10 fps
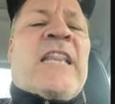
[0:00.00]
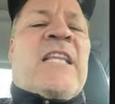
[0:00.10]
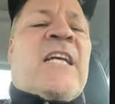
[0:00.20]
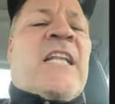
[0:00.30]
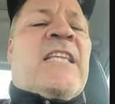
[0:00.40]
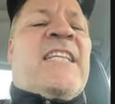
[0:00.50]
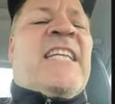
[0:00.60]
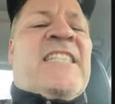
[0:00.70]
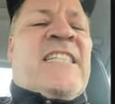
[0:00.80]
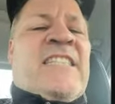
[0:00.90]
cut the
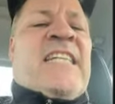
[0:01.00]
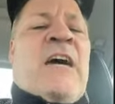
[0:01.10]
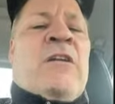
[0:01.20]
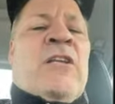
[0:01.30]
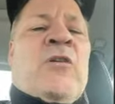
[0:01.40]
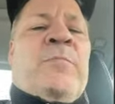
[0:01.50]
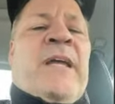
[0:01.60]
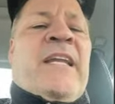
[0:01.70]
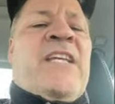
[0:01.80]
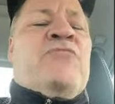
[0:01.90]
distance down a little bit.
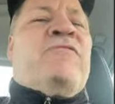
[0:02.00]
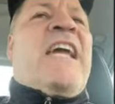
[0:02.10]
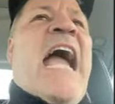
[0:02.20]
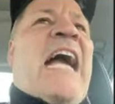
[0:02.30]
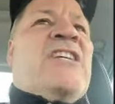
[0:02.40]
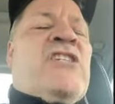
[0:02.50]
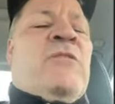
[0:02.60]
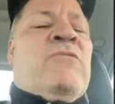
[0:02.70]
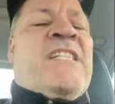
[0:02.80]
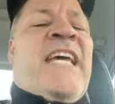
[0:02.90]
His
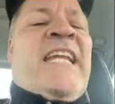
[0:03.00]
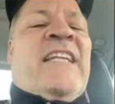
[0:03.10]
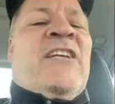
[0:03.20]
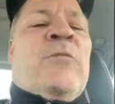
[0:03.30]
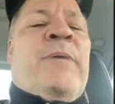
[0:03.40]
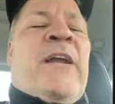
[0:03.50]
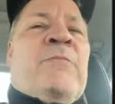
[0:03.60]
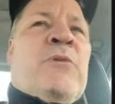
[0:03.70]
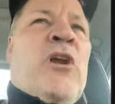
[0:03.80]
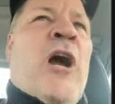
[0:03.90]
reaction was getting a little better.
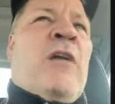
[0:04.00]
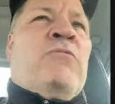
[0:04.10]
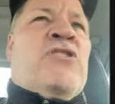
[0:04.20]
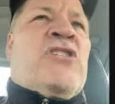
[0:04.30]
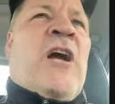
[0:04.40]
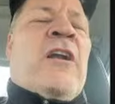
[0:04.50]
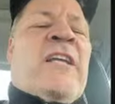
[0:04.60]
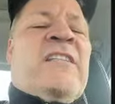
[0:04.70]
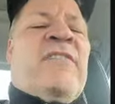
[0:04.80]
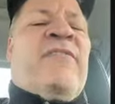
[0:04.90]
Bernard was
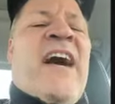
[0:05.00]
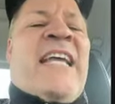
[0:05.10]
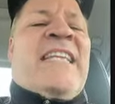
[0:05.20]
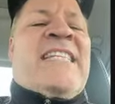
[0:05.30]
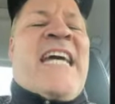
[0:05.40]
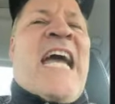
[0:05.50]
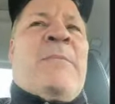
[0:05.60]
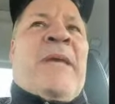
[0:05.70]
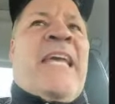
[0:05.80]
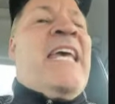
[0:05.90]
starting to find the
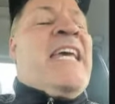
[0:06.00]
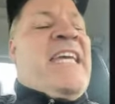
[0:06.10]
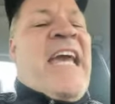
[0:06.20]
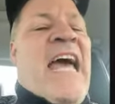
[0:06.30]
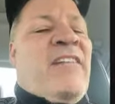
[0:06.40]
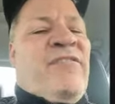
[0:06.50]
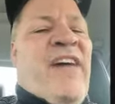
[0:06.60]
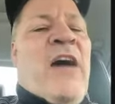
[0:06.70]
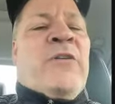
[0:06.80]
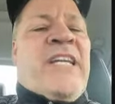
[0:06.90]
timing. He hadn't
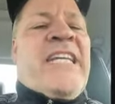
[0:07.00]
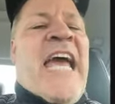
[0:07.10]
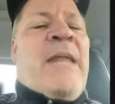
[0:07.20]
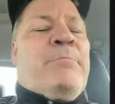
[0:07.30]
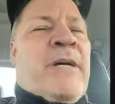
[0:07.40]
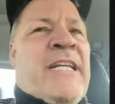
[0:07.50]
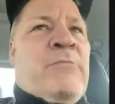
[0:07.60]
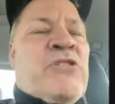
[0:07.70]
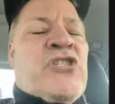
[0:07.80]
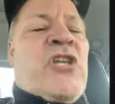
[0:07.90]
found it yet, but he
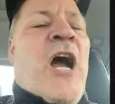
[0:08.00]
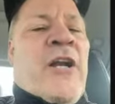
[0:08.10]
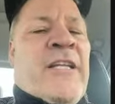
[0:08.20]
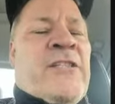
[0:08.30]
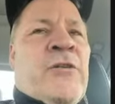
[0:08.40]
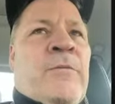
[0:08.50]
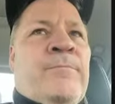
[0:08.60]
was starting to.